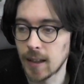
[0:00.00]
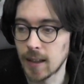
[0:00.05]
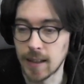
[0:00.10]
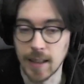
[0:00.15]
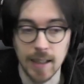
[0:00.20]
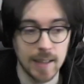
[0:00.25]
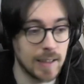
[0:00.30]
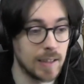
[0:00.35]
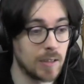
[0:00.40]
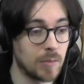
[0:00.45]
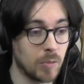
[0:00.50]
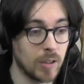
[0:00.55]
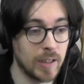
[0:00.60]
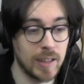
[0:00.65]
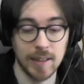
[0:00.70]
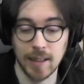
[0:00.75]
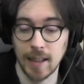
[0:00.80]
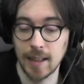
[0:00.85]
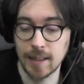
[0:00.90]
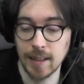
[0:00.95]
this is what he
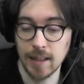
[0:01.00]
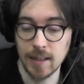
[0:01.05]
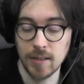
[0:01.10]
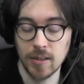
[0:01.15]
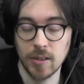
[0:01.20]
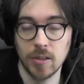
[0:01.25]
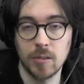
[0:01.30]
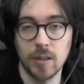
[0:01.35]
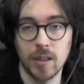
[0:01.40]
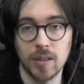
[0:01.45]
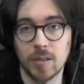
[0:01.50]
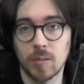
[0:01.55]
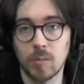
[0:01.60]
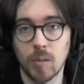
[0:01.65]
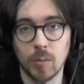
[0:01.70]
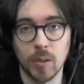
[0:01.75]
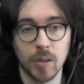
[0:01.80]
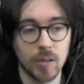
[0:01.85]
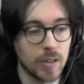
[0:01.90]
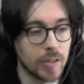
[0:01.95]
sent in. So this is
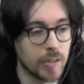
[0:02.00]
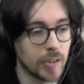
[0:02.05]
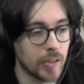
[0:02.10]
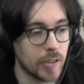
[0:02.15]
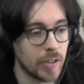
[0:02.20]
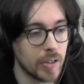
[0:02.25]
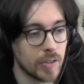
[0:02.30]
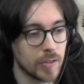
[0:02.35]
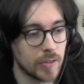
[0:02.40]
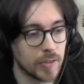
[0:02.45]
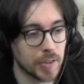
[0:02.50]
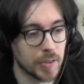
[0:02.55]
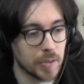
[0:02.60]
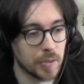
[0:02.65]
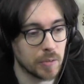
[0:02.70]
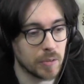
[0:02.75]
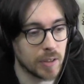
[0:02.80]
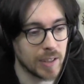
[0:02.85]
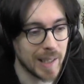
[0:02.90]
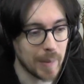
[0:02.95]
what we're going to do.
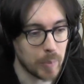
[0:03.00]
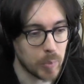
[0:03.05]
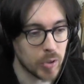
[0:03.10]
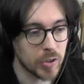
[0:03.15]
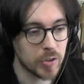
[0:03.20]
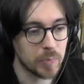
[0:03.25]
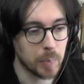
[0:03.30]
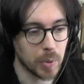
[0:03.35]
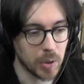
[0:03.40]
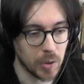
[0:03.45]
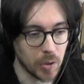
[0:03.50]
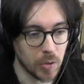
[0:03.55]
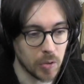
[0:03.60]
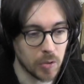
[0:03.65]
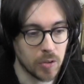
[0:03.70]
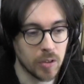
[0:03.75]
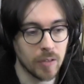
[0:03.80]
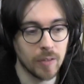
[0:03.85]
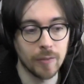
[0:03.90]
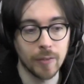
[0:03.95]
So Leprous
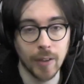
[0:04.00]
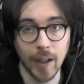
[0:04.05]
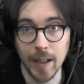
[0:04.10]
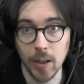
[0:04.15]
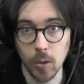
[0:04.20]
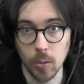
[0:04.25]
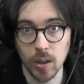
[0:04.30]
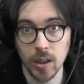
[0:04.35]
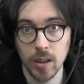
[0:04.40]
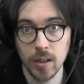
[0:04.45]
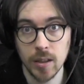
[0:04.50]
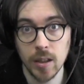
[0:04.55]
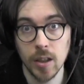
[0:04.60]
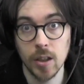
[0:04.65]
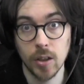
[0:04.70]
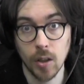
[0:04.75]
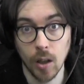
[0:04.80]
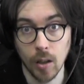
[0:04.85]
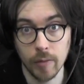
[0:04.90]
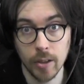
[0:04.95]
Below Viola
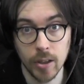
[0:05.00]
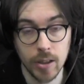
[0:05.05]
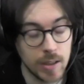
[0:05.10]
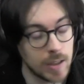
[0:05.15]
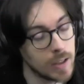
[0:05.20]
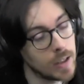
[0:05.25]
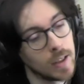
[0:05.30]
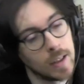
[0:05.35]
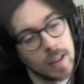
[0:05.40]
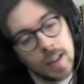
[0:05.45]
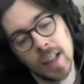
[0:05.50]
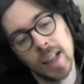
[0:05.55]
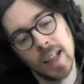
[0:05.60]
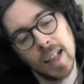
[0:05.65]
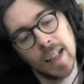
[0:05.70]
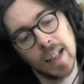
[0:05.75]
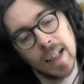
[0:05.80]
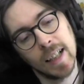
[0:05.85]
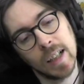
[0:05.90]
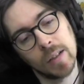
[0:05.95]
cover.
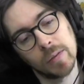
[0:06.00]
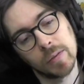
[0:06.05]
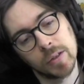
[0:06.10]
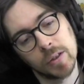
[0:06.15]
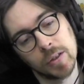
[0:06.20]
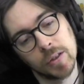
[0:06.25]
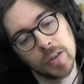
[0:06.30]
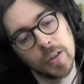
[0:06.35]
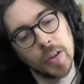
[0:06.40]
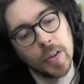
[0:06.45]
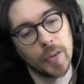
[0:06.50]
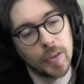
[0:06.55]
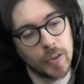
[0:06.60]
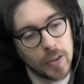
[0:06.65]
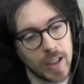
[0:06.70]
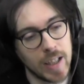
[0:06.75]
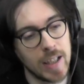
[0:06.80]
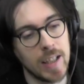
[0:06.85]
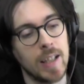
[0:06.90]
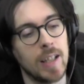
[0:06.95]
After
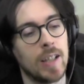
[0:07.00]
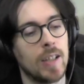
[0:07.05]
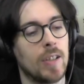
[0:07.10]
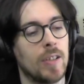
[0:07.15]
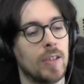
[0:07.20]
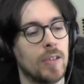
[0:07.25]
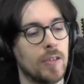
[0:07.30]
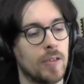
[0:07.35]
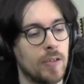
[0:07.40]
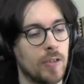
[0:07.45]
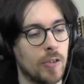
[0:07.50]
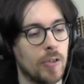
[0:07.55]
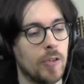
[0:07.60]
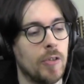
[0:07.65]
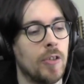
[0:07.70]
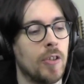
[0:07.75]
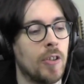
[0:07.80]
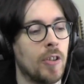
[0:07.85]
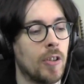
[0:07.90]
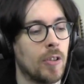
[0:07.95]
3,
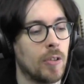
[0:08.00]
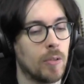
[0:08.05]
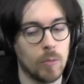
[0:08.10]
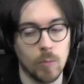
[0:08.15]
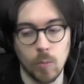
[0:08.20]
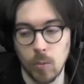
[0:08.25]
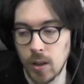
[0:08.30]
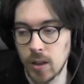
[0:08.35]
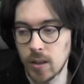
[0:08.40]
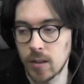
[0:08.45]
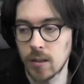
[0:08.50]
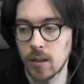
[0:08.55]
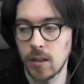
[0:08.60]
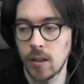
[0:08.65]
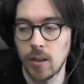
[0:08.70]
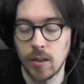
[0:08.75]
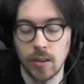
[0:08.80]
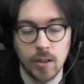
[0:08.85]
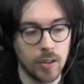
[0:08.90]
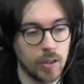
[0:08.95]
2, 1,
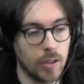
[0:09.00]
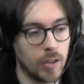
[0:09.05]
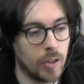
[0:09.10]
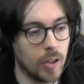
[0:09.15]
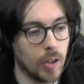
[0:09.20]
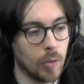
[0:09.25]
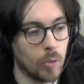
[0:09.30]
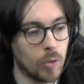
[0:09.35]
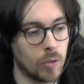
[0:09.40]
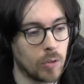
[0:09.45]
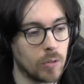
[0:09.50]
go.